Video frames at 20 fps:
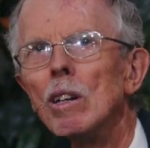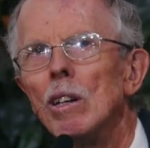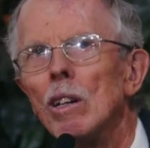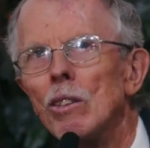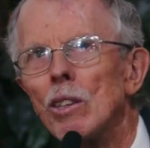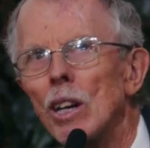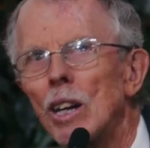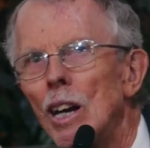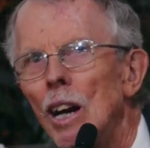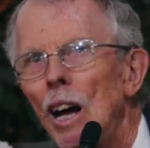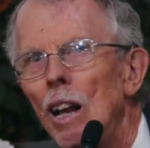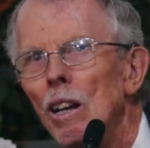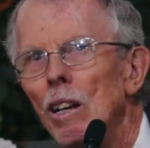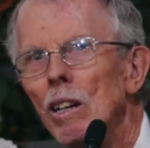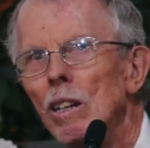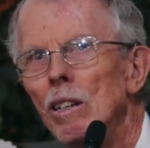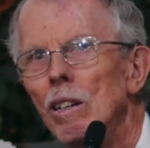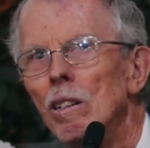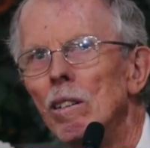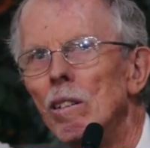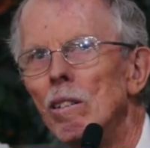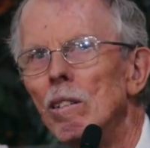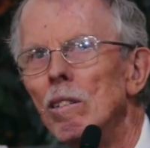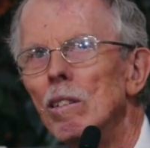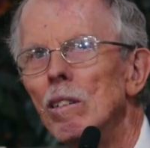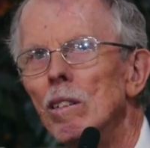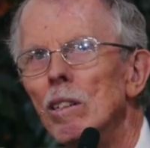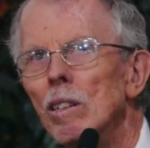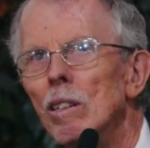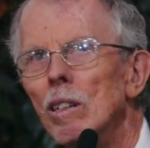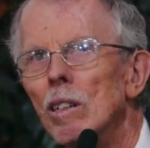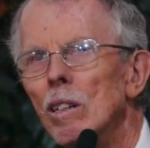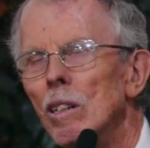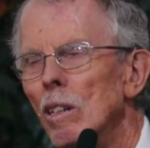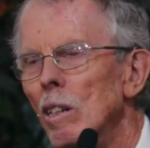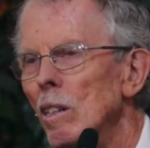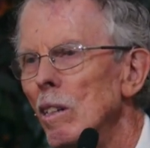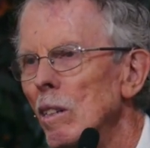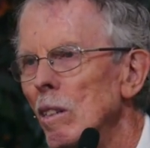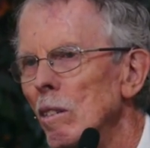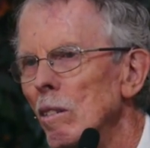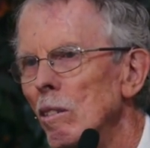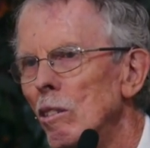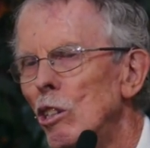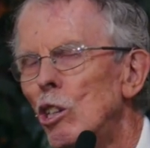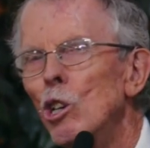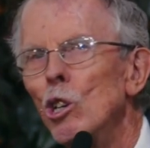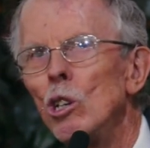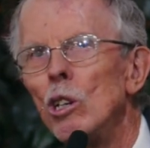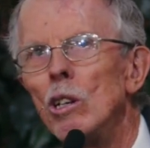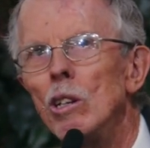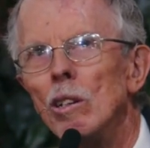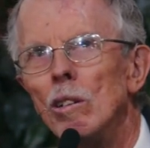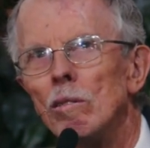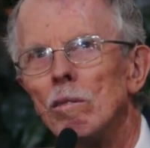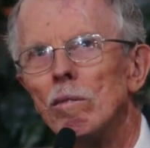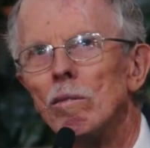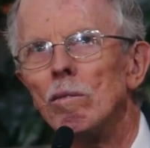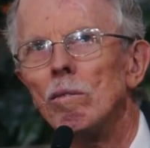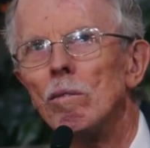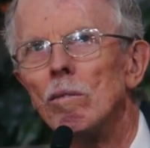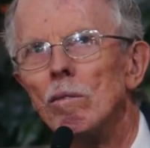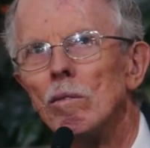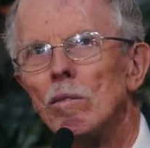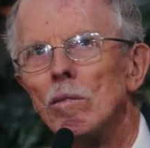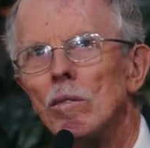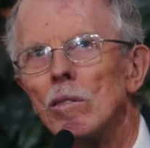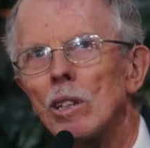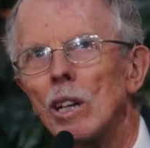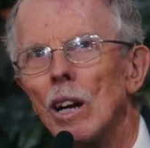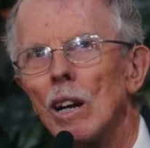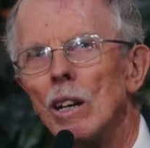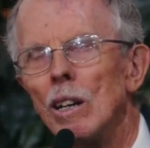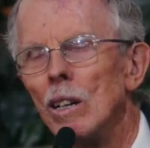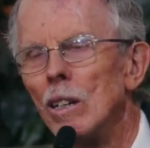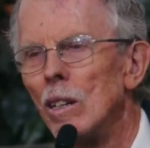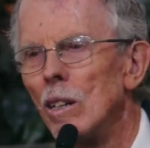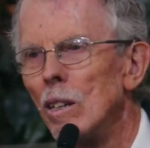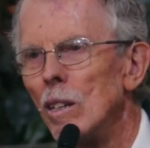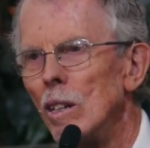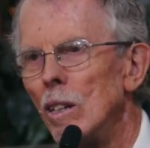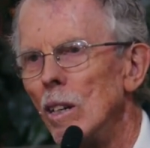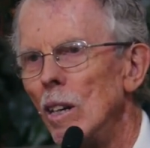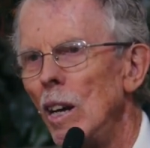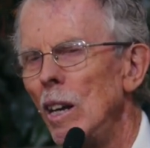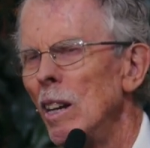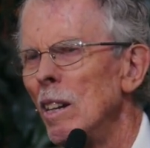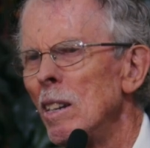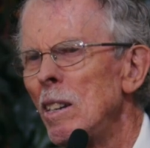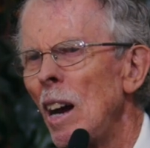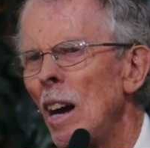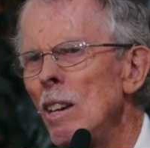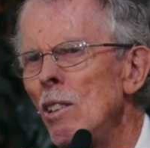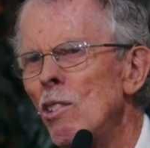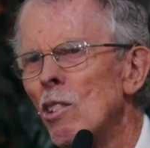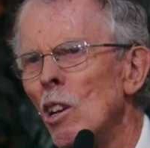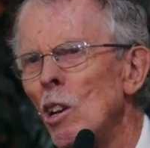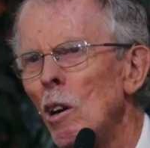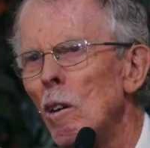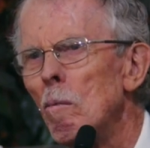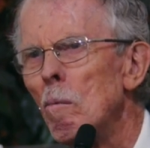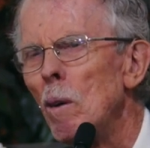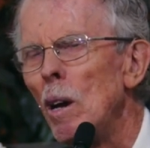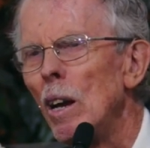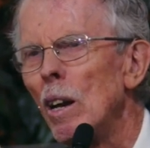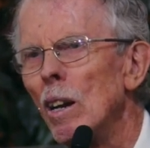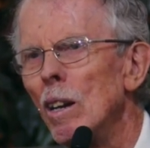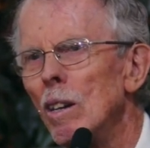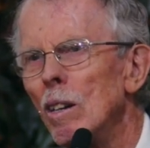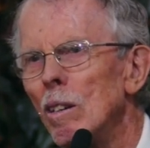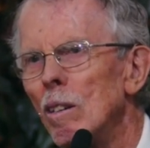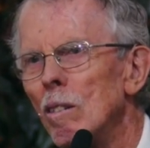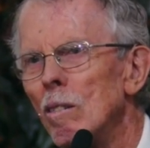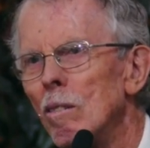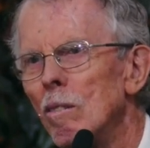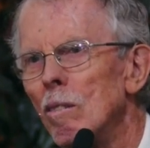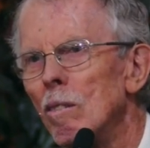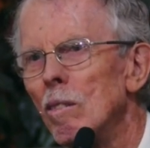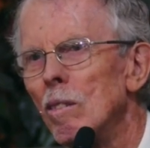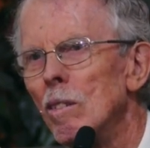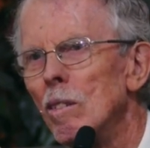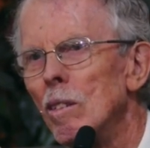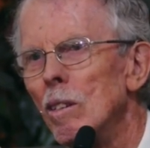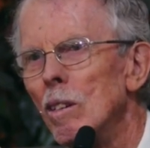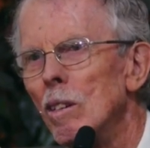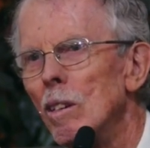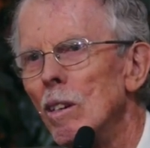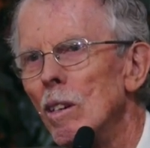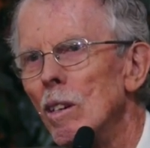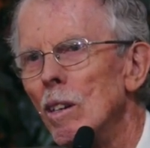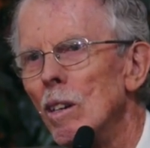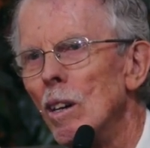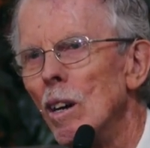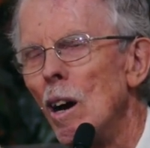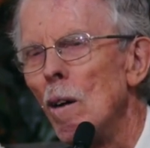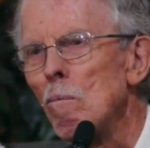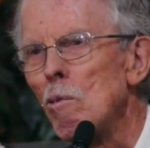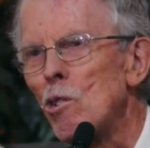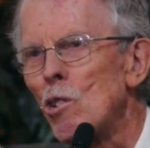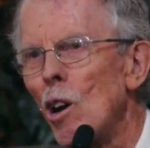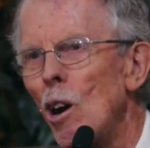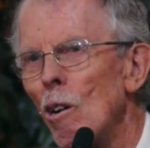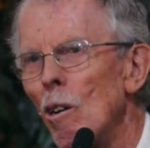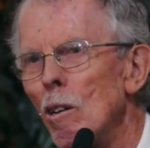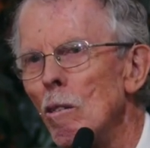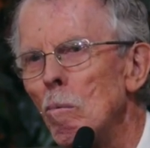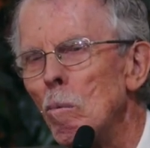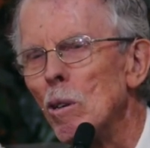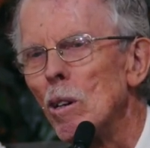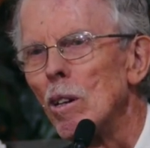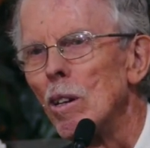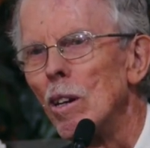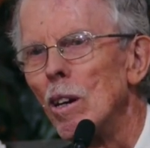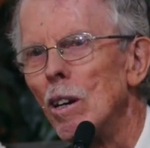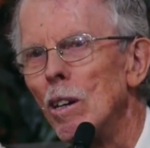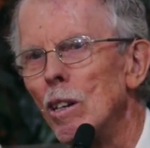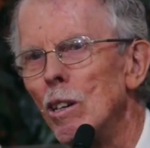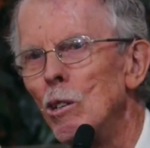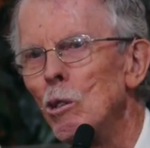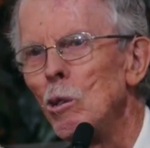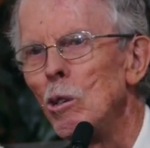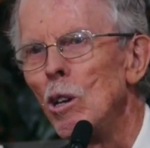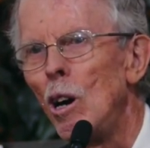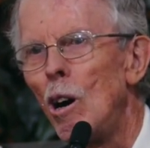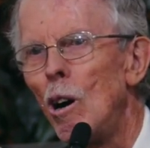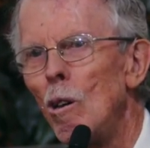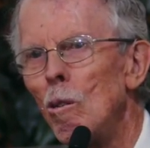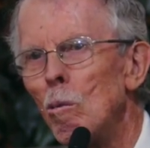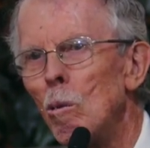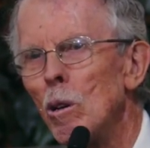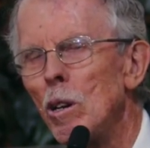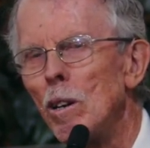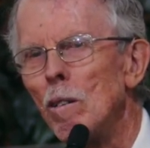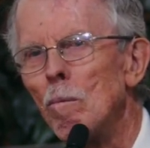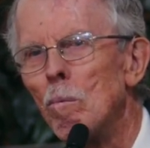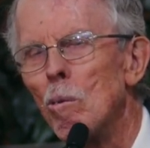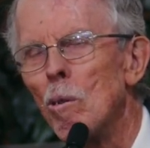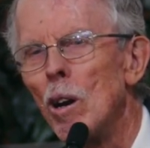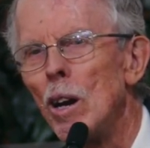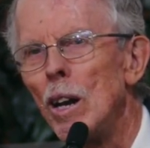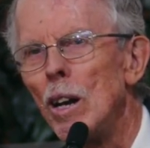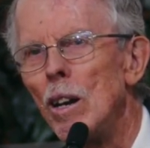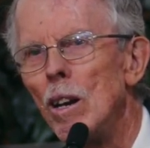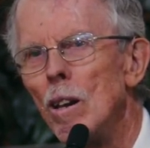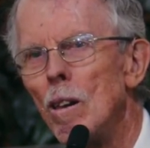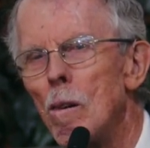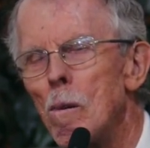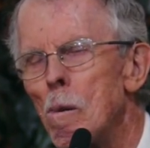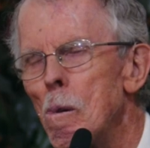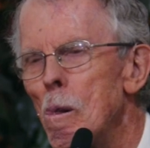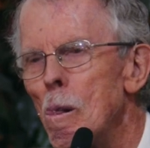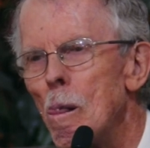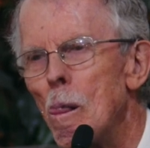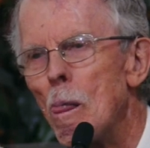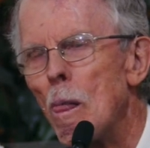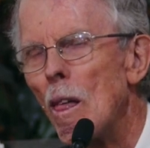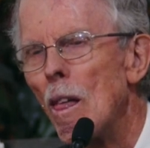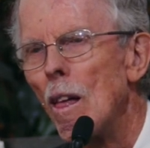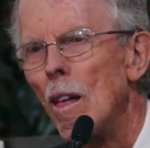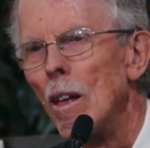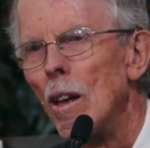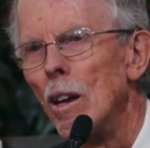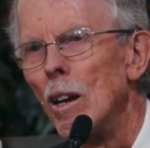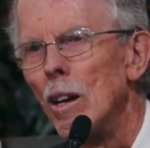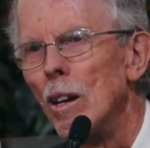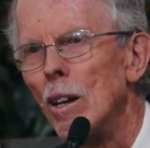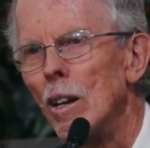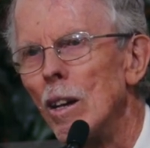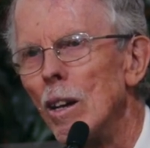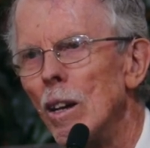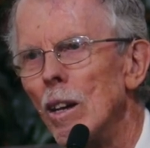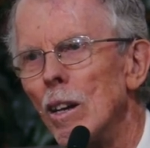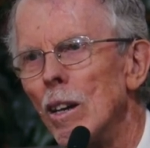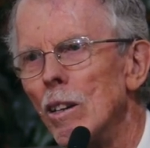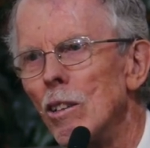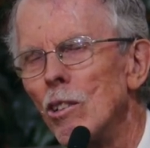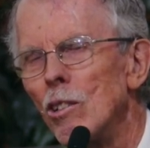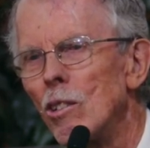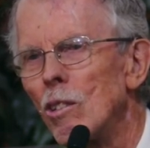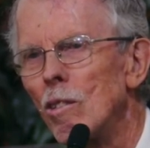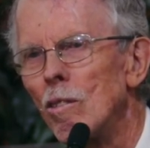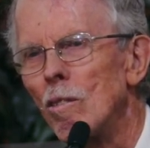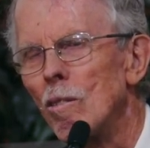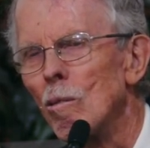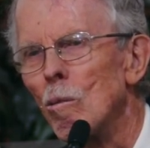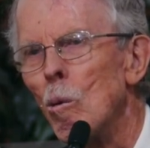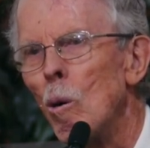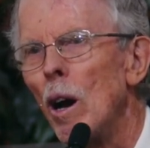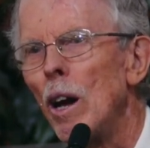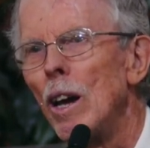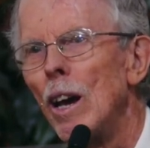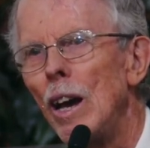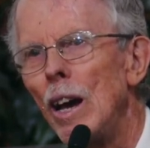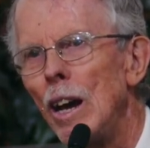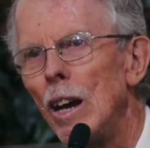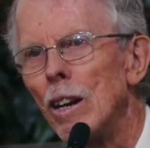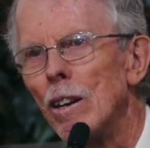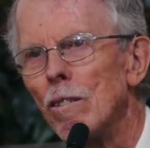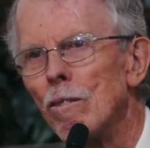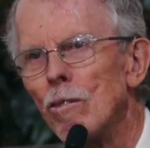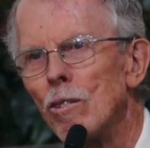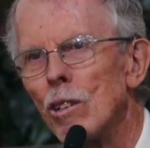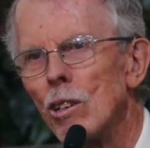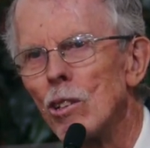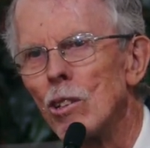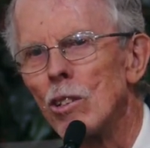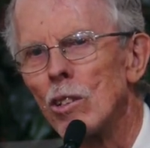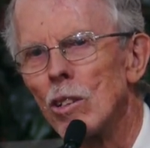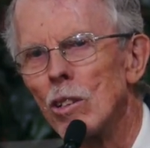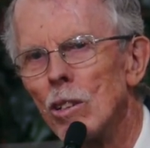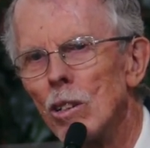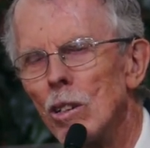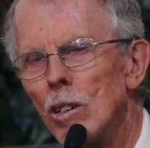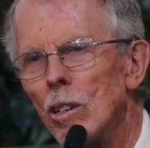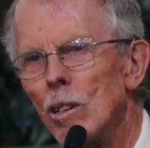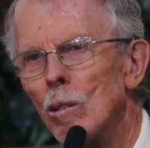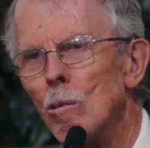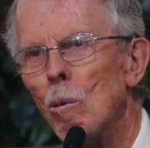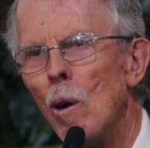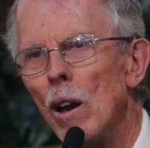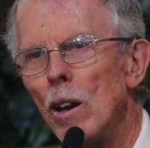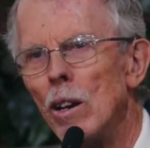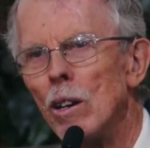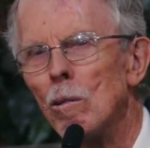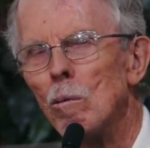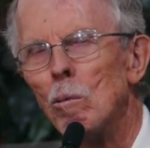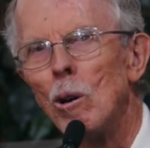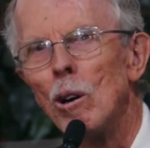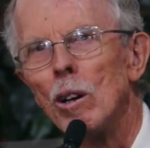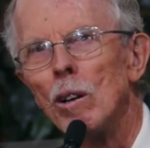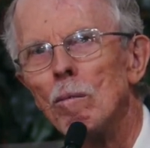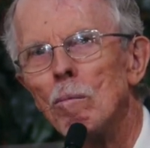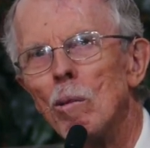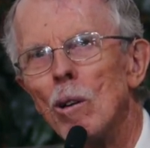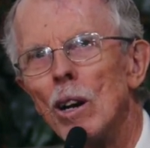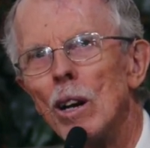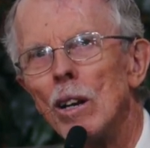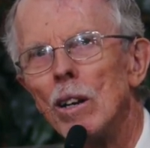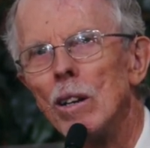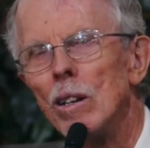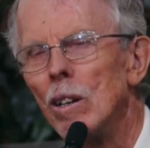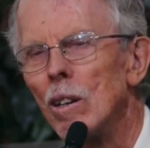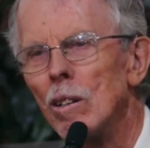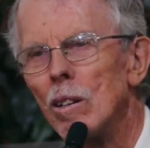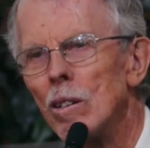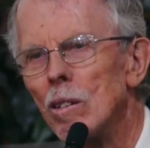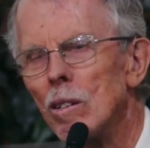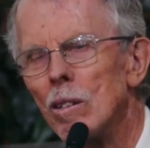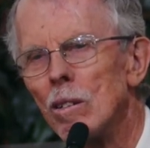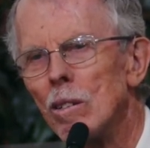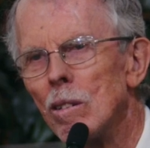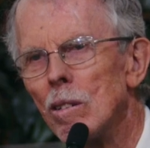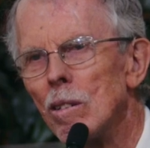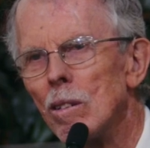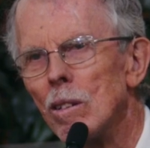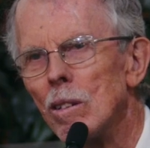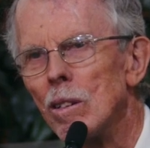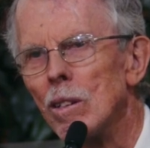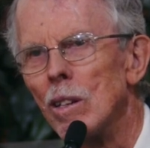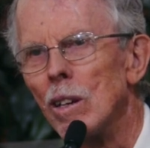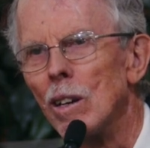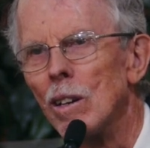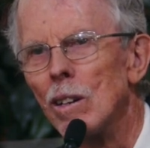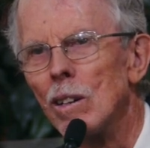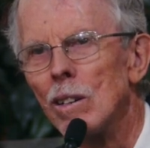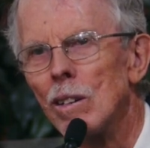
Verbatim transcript: the color. It's good, okay? And it tastes a lot better. I'm sorry, but good whole wheat bread is way ahead of this wonder white bread, you know,